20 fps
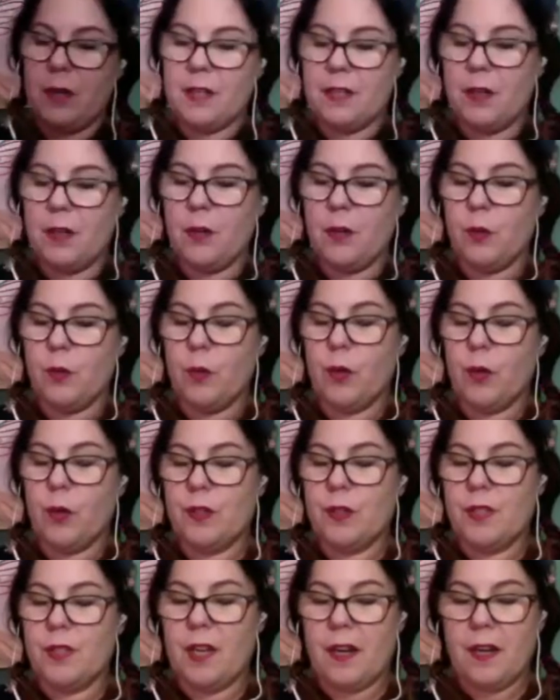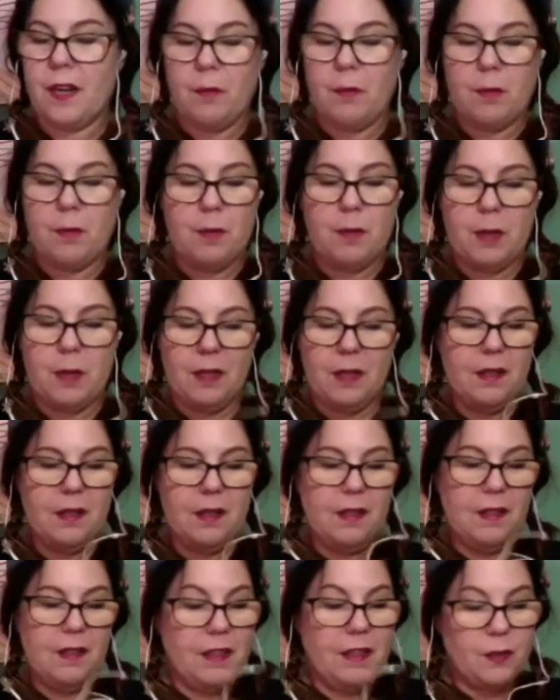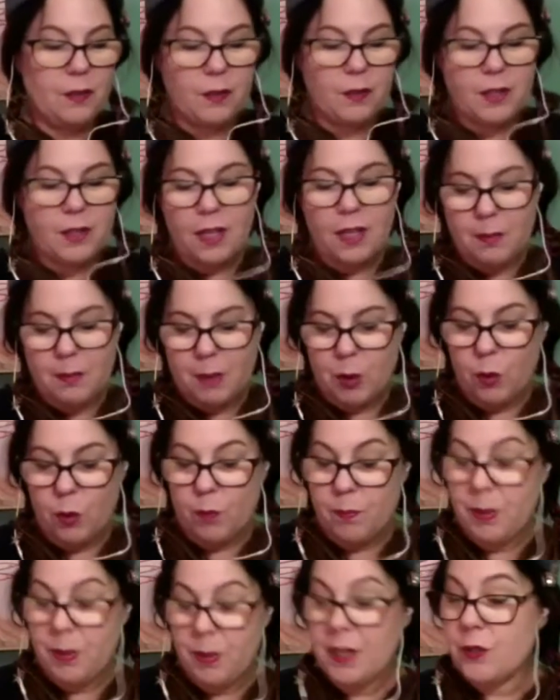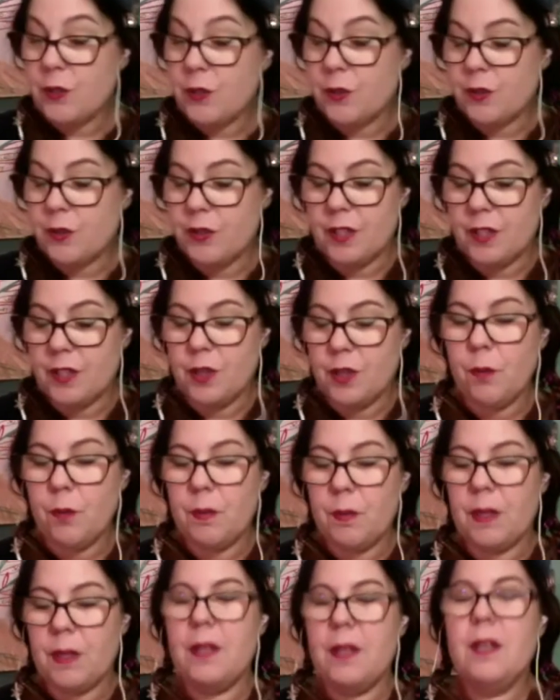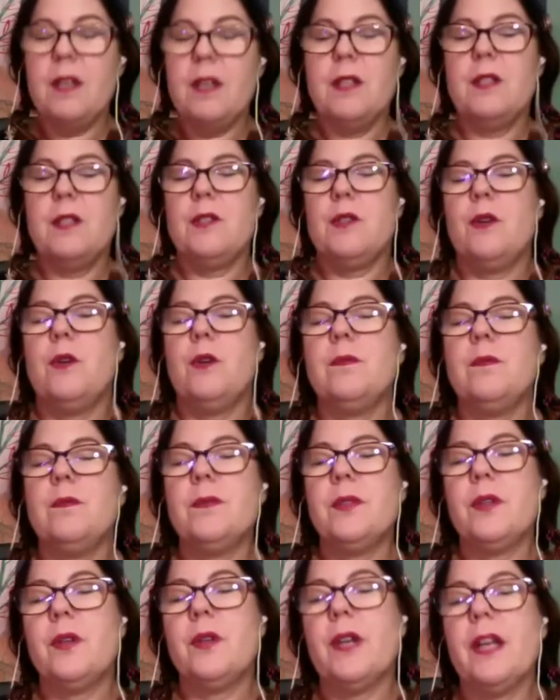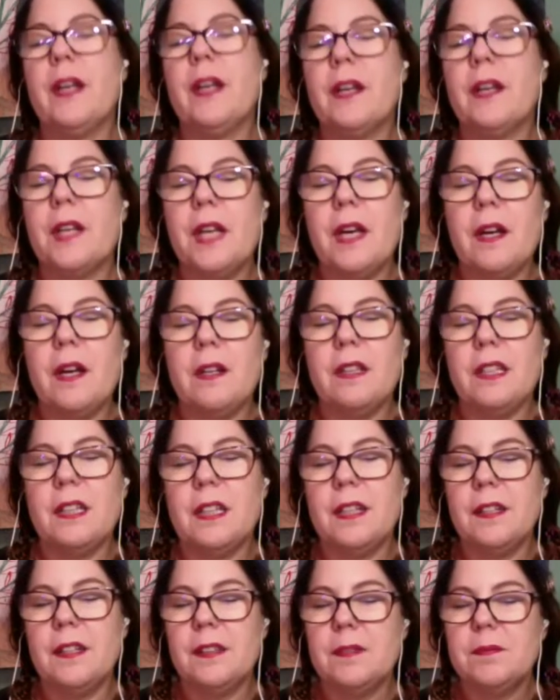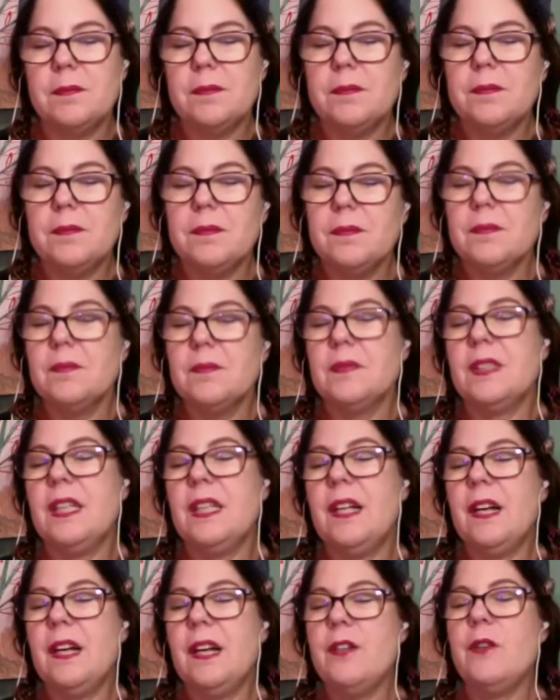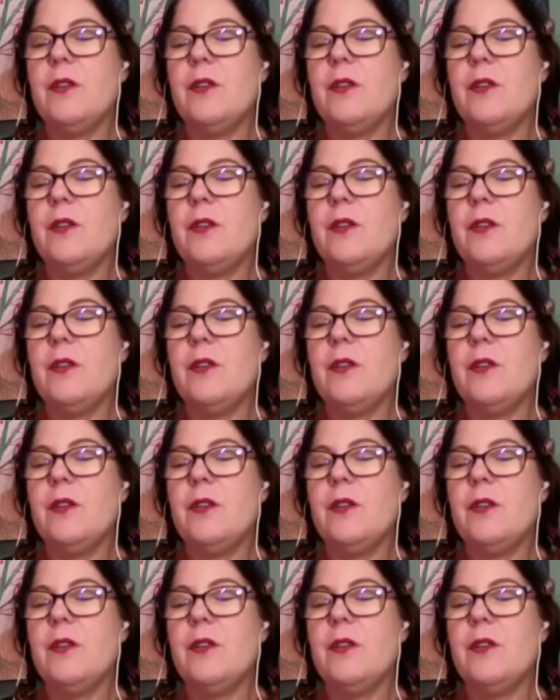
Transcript: down the words that come to me that they're telling me, or pictures they show me. So, okay, Cali. And I know